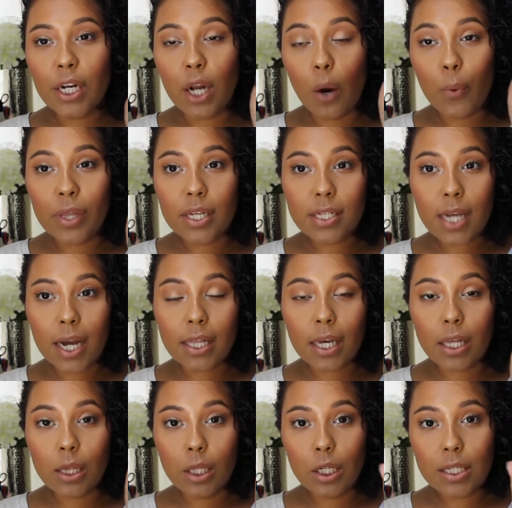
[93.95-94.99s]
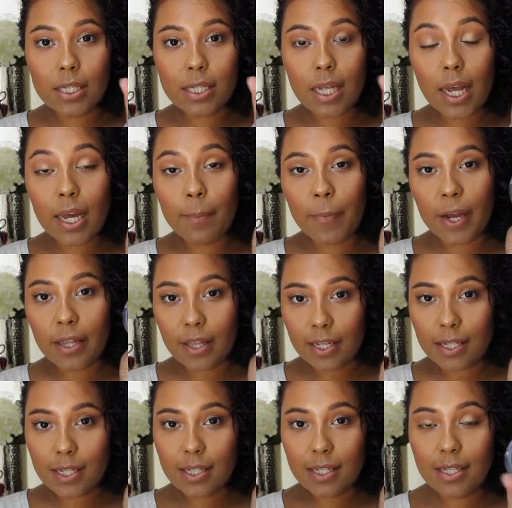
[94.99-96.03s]
know what this highlight looks like, but
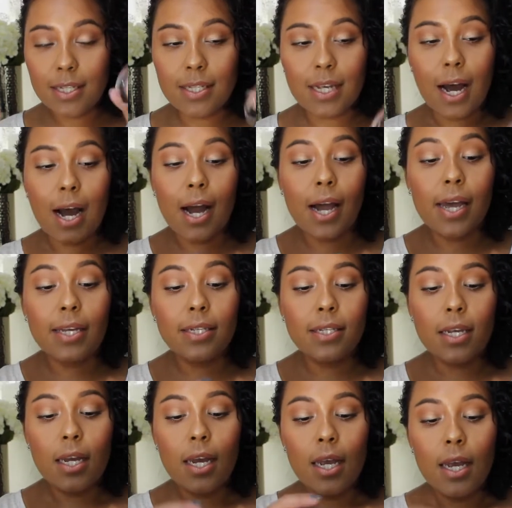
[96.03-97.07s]
this is the size.